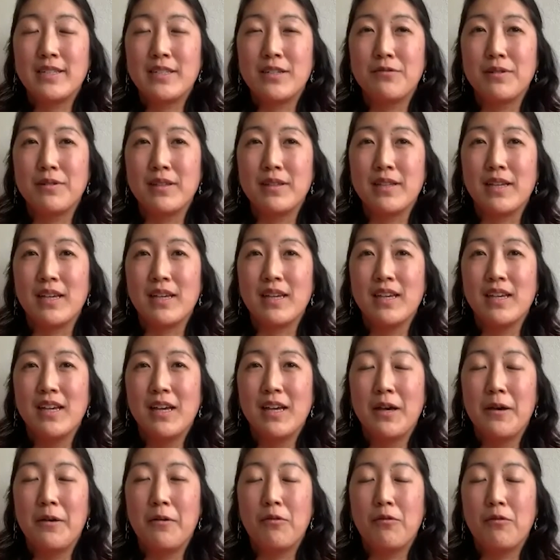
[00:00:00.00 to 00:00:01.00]
to really
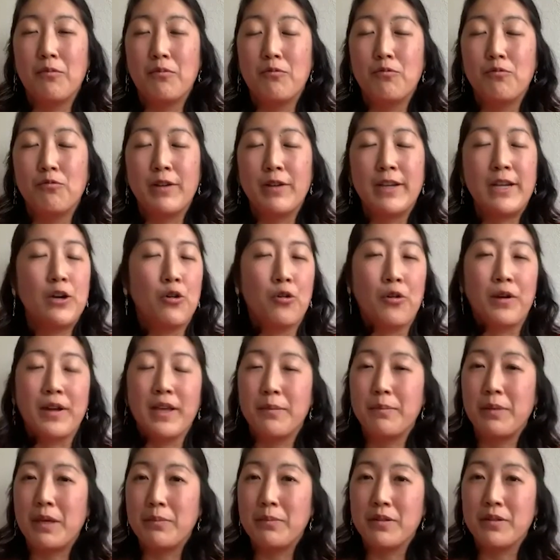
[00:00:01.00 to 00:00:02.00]

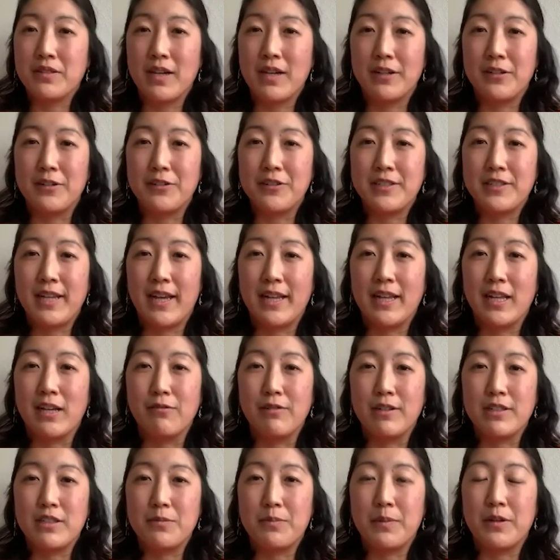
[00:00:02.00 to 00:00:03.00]
reorient people's understanding
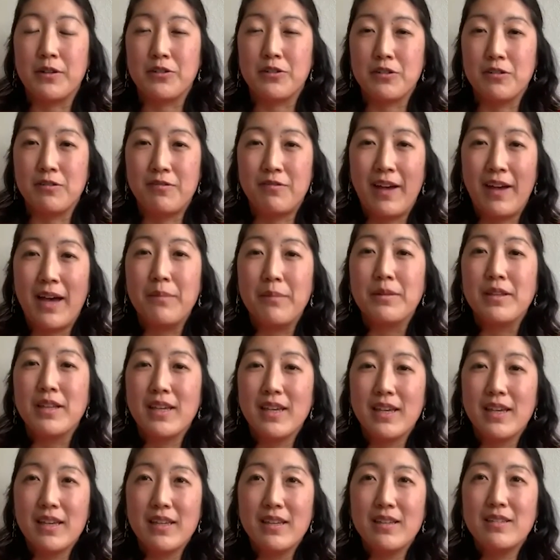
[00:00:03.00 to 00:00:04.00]
what spiritual
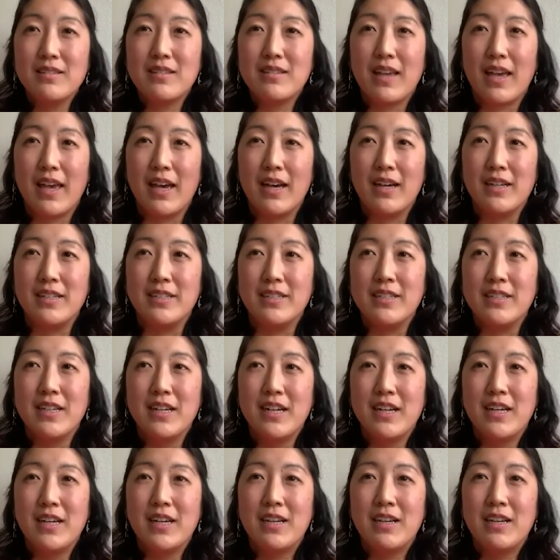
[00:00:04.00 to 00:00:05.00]
family is, and
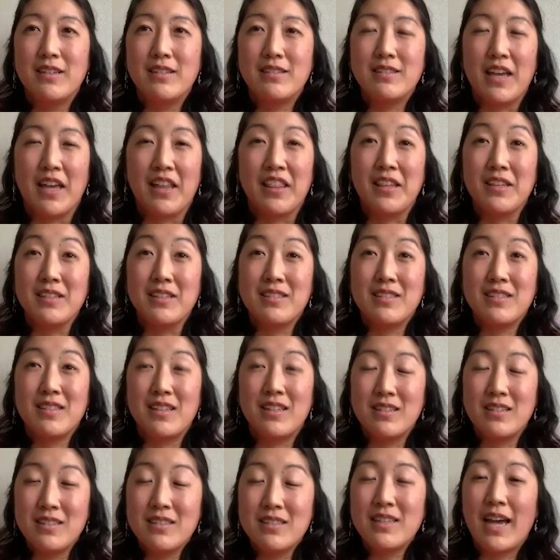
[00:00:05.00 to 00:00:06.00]
saying this
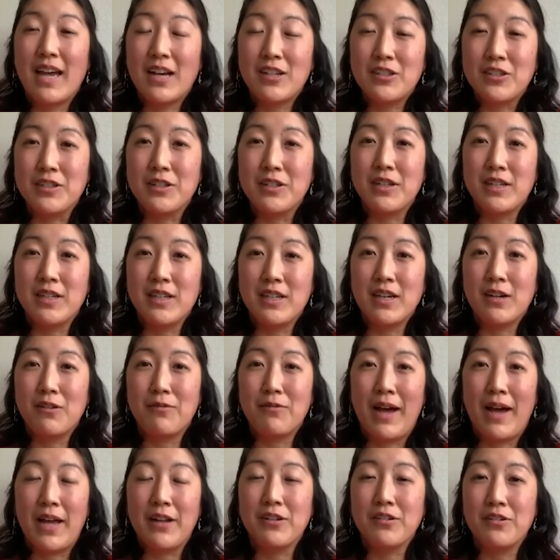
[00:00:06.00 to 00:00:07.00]
is actually a
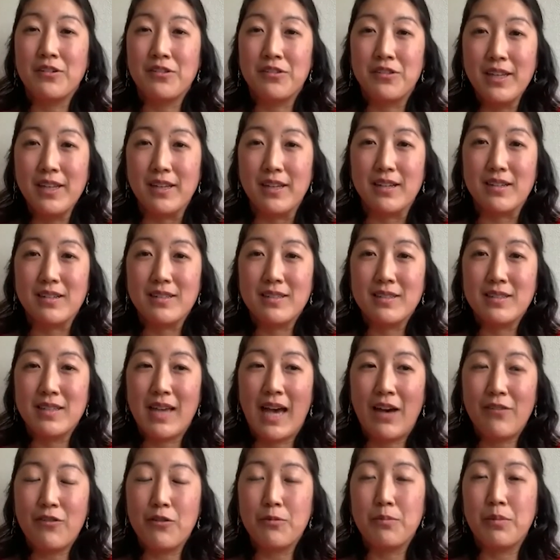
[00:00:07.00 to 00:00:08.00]
radical thing, to
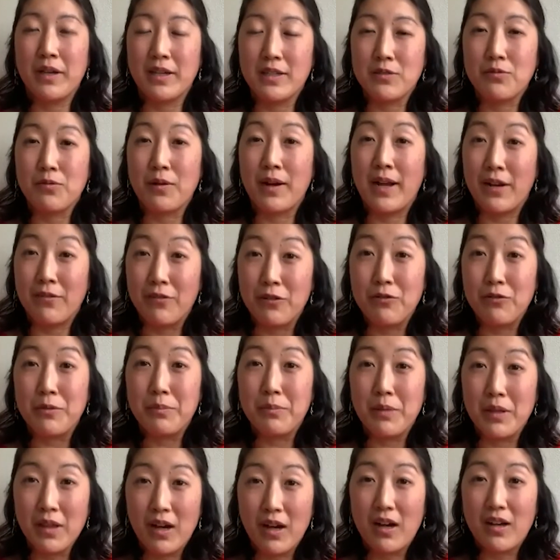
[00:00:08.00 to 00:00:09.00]
have a place where everyone
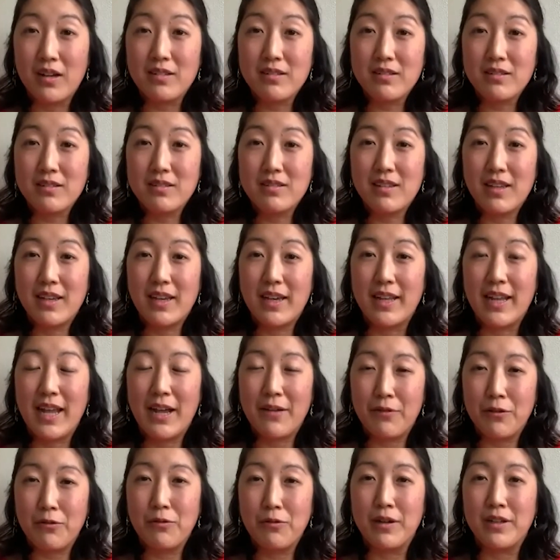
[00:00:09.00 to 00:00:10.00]
belongs and
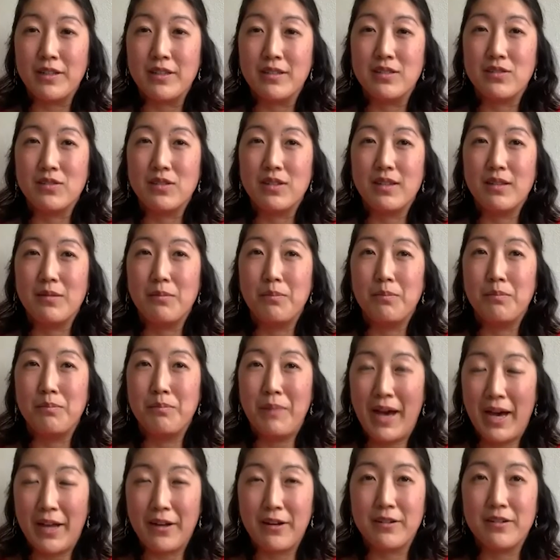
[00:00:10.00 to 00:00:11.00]
everyone
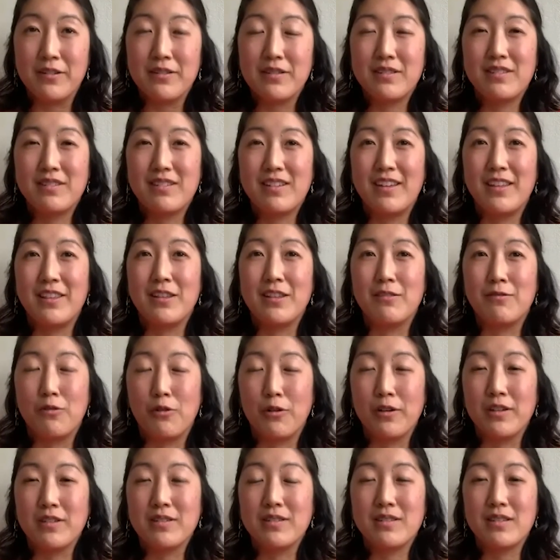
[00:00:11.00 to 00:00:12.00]
matters and their
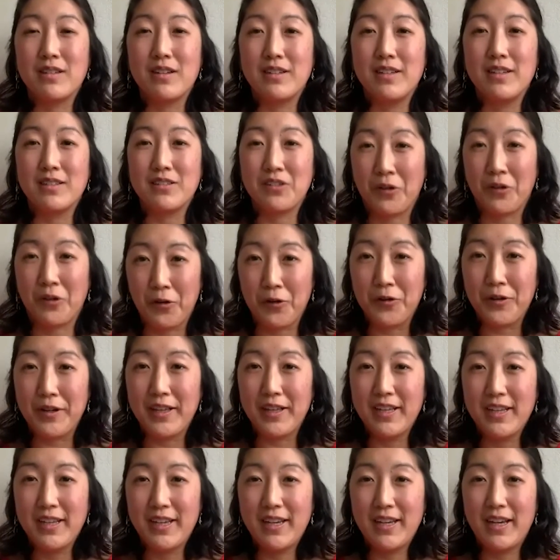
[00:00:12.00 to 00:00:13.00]
voice is heard.
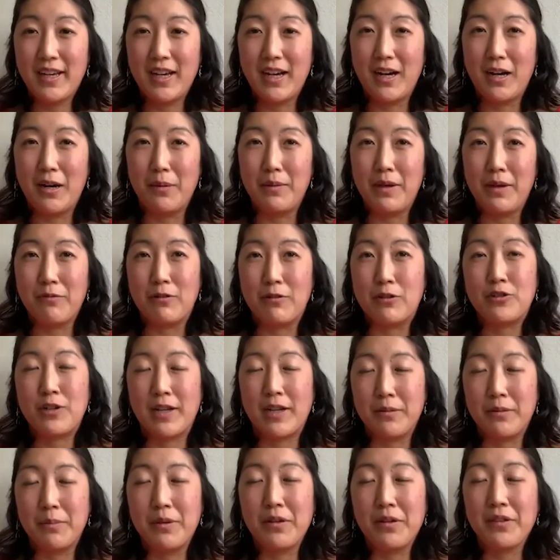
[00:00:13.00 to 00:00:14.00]
And we're trying
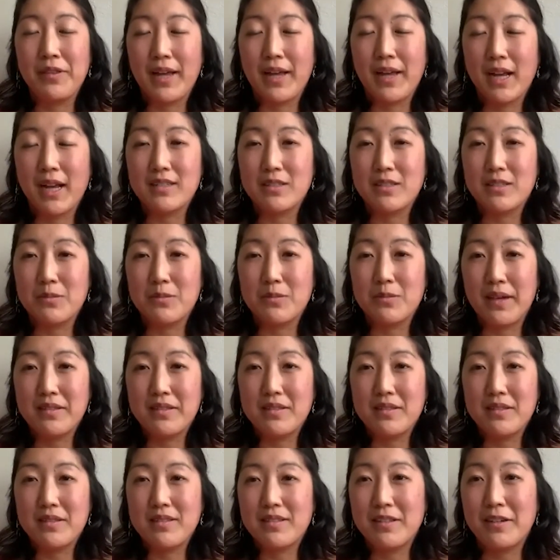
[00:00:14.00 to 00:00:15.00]
to build that kind of
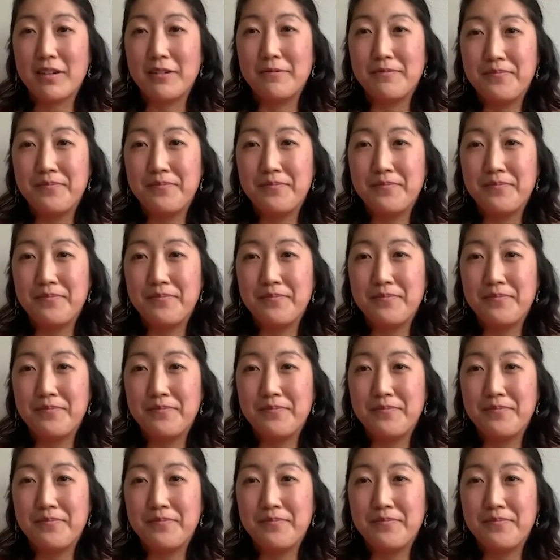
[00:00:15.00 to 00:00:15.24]
space. So,